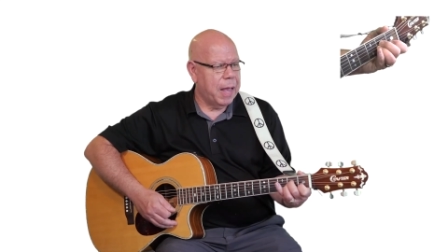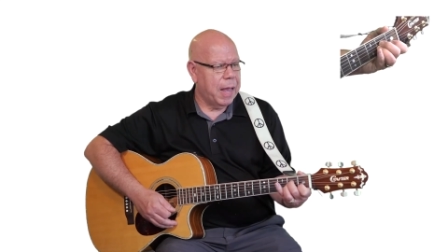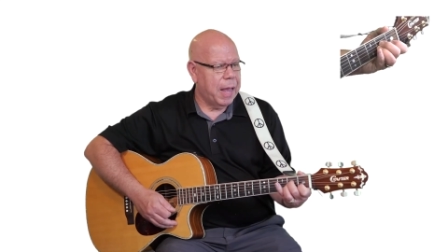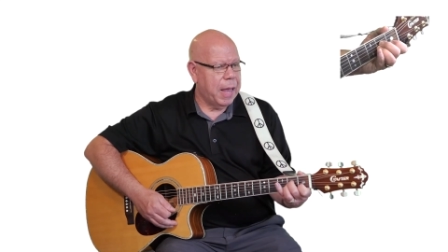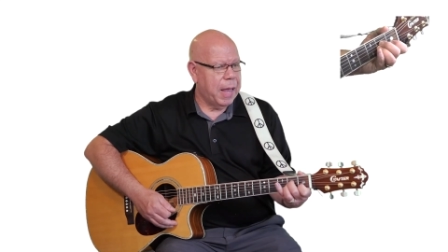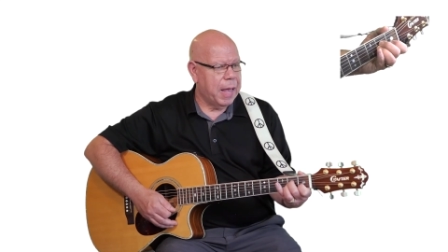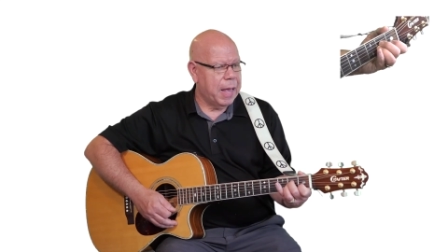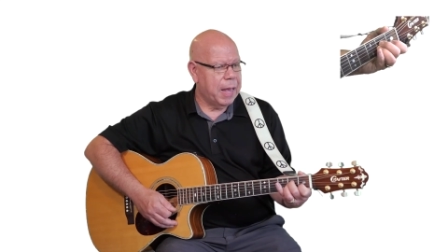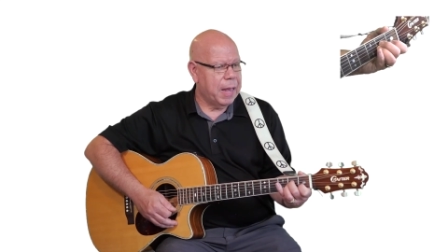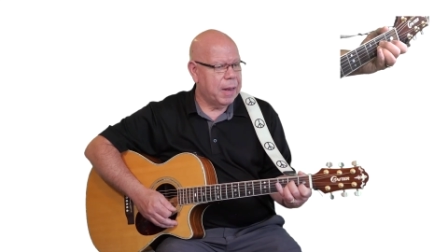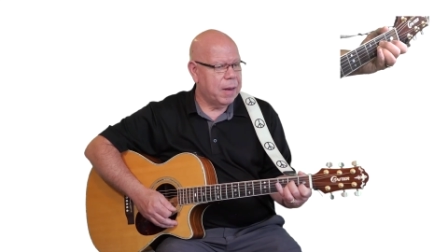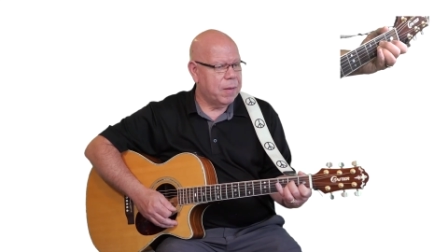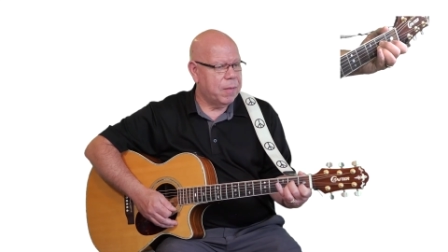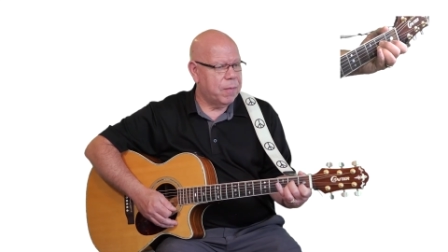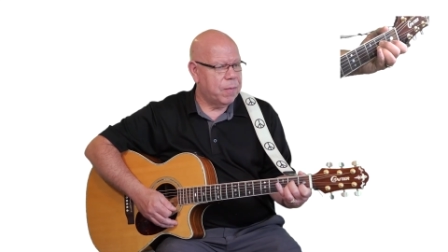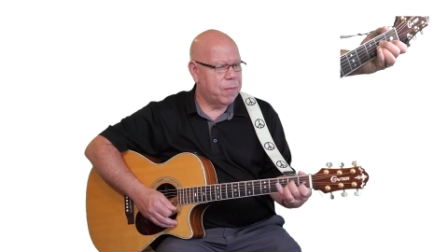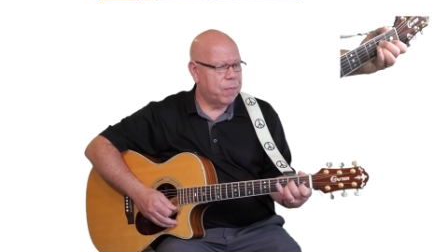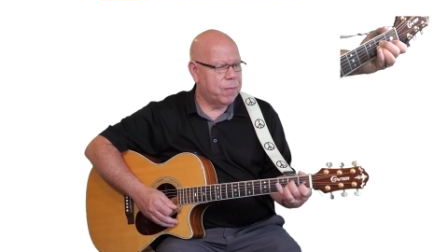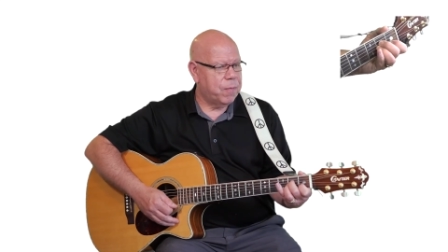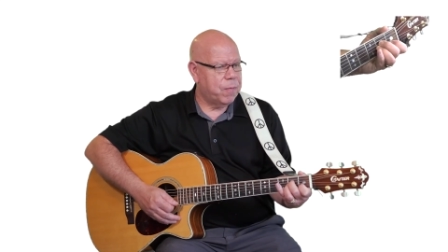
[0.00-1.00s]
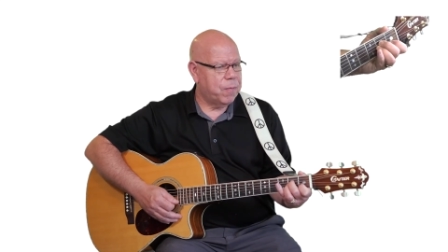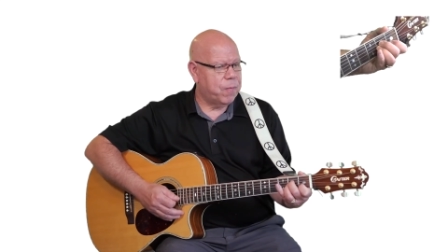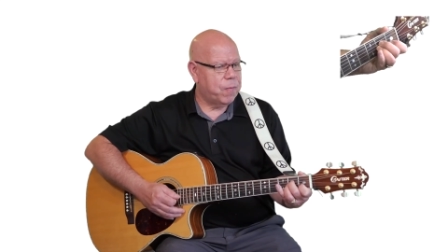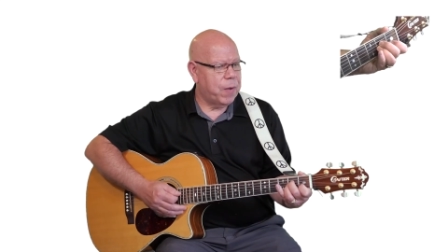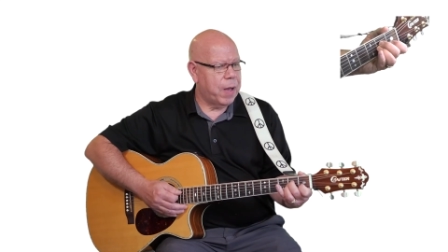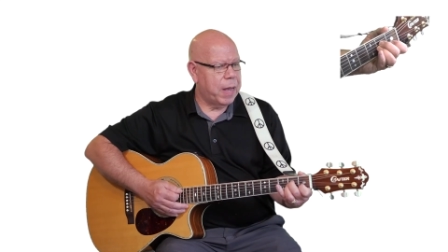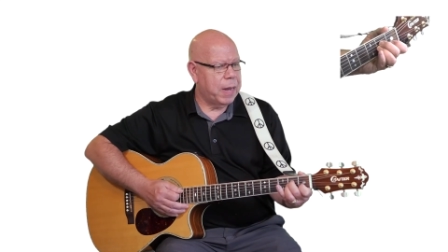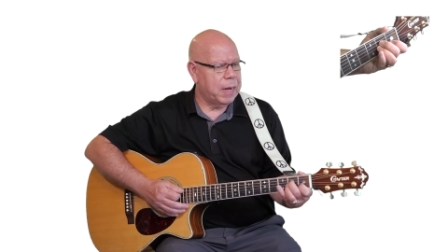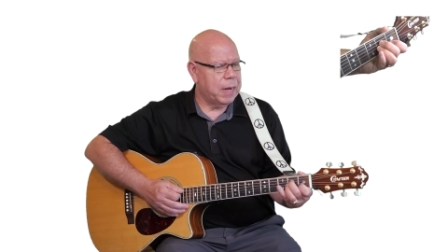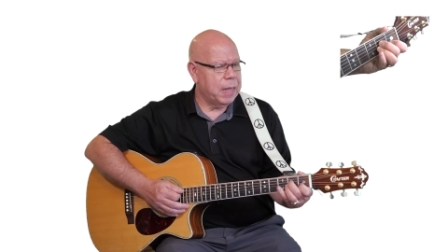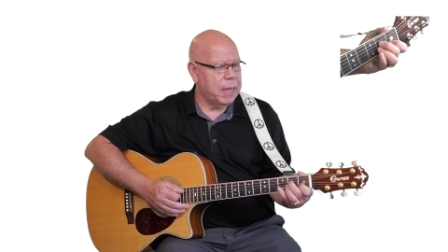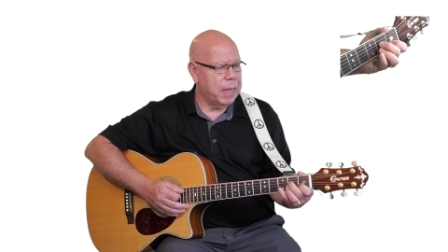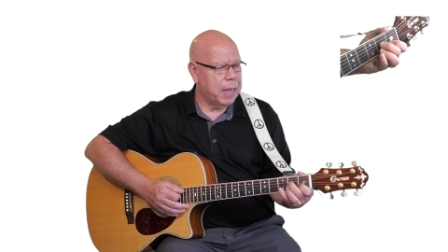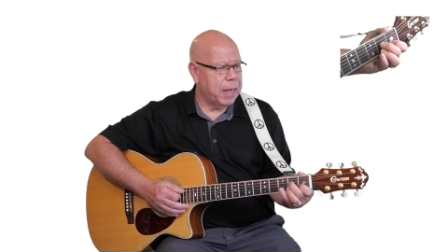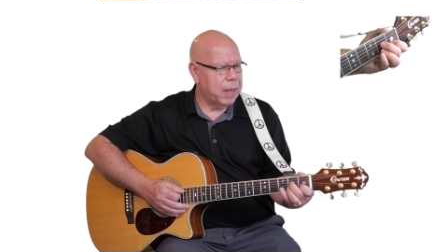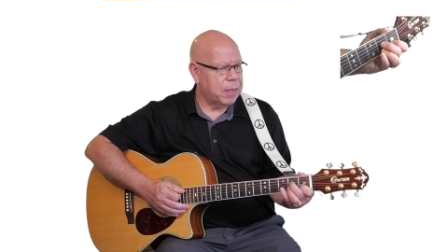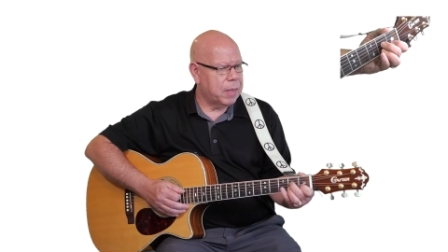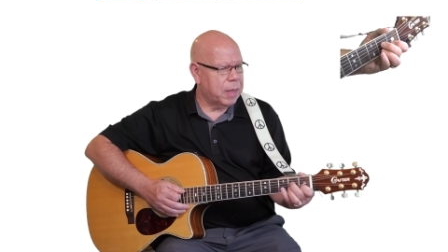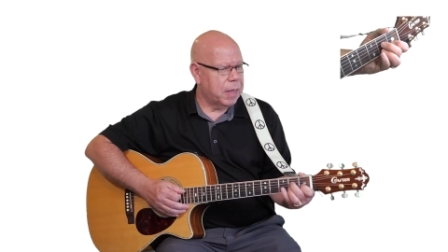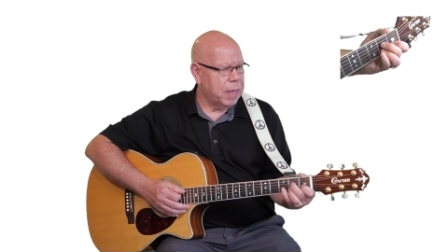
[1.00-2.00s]
And finally,
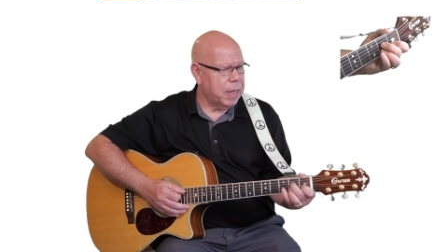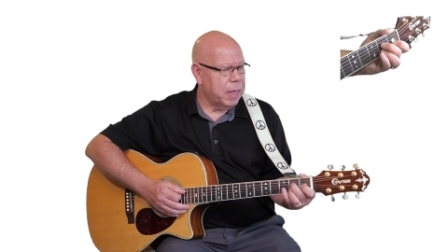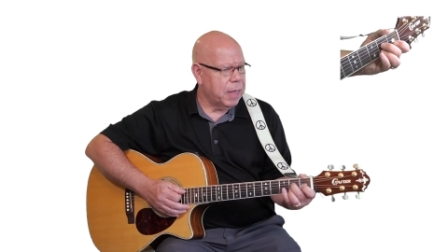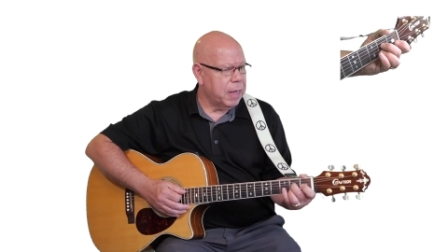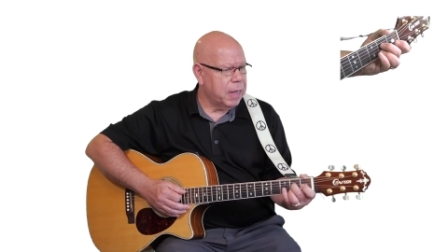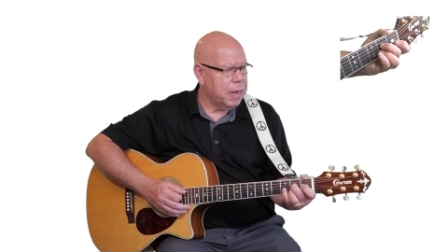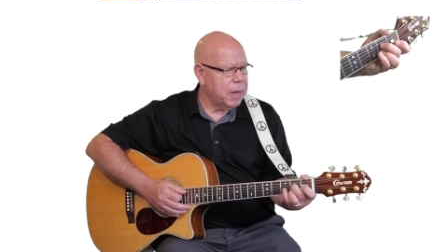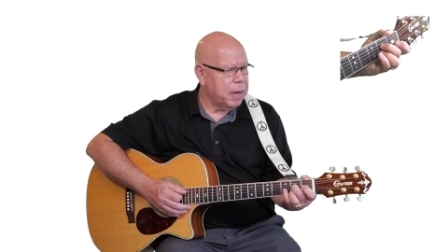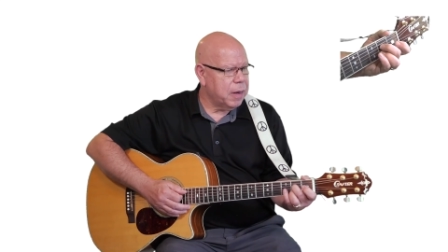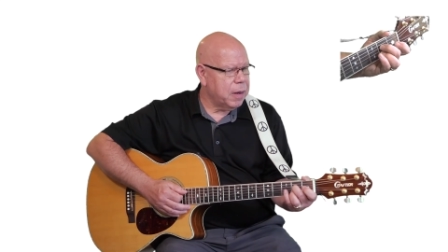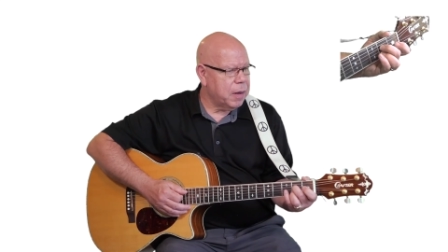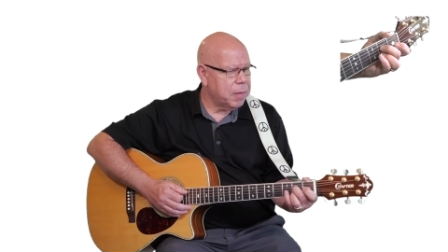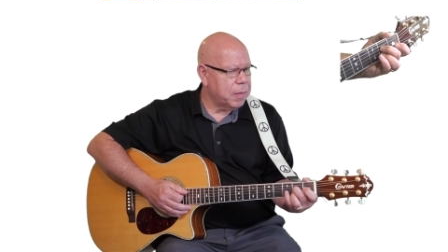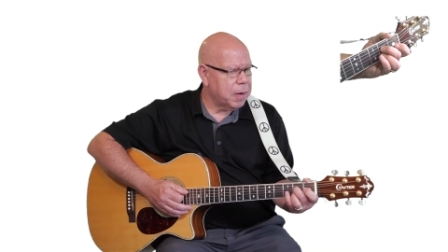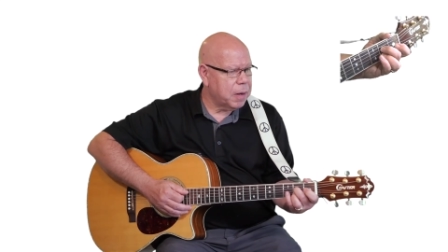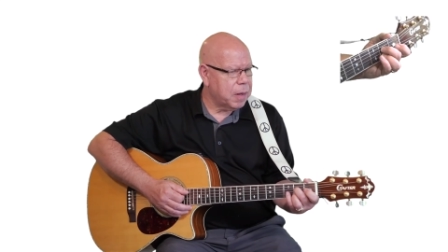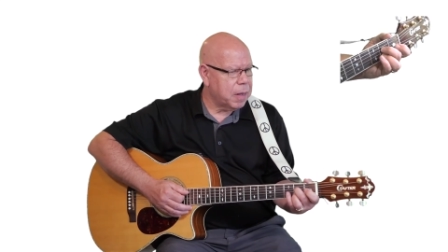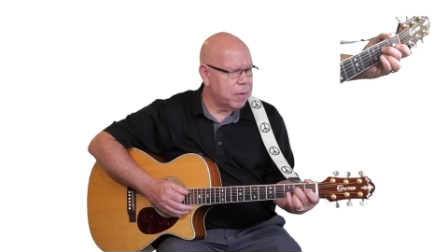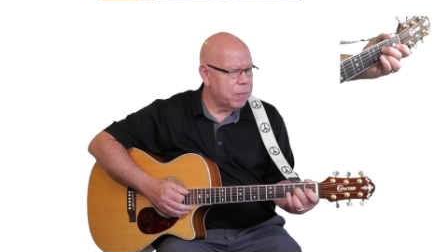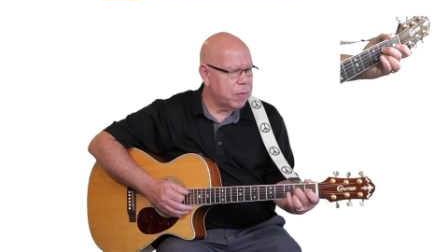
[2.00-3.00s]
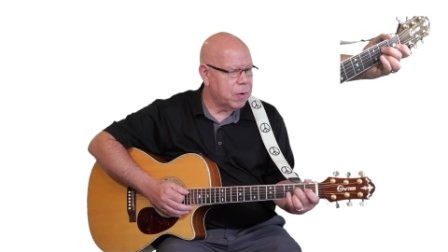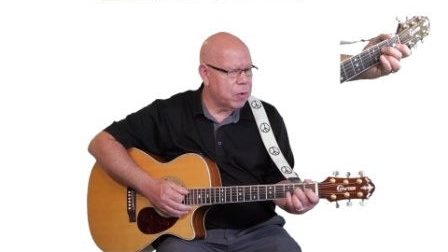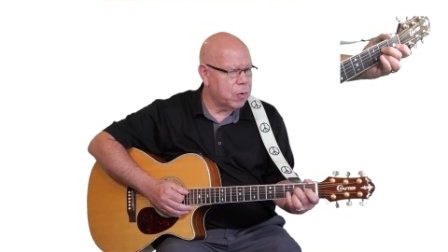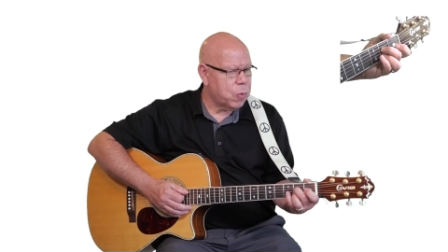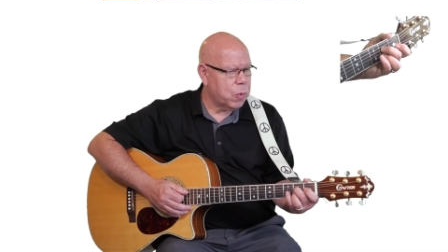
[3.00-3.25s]
at the end, 11,